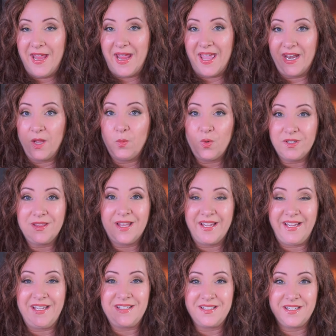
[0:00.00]
and I would
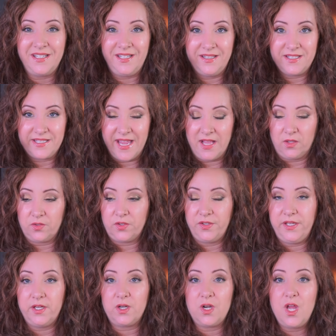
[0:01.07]
like it done in this calendar
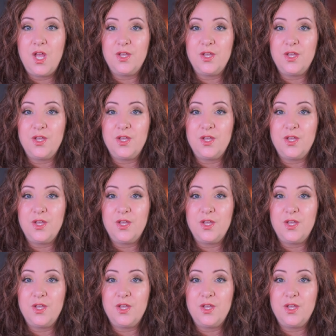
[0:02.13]
year,